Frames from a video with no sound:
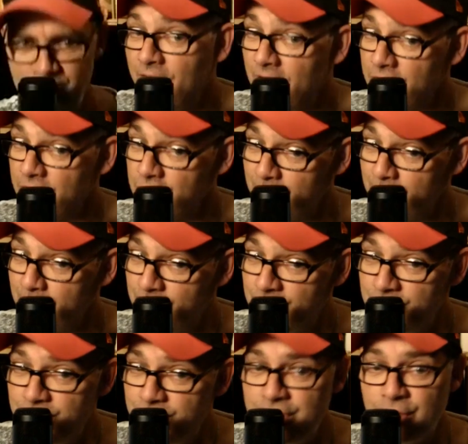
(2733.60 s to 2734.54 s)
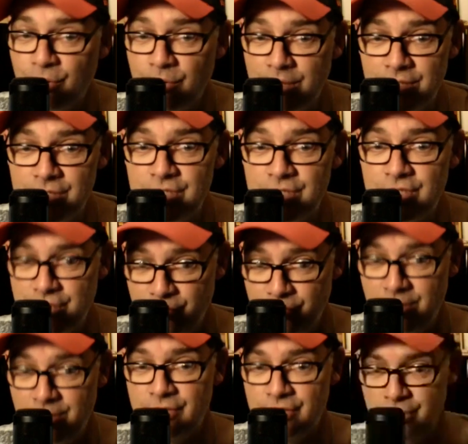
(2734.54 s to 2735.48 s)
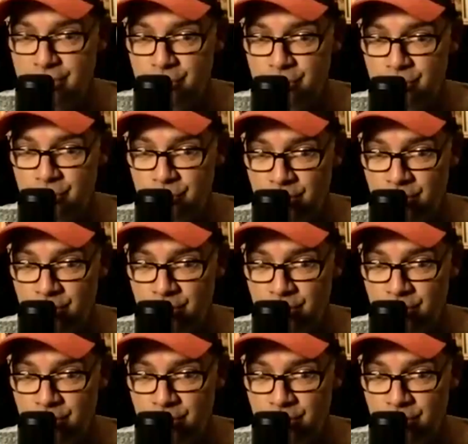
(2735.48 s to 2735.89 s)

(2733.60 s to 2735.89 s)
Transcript: some serious, serious issues.